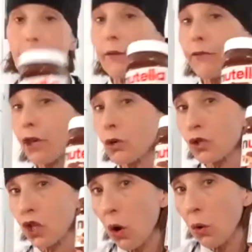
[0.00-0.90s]
If you
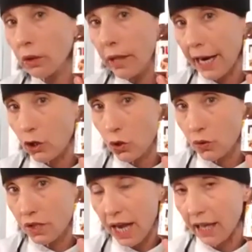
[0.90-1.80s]
don't like
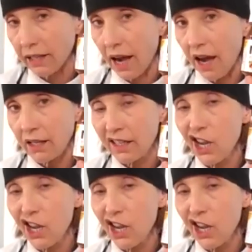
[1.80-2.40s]
Nutella,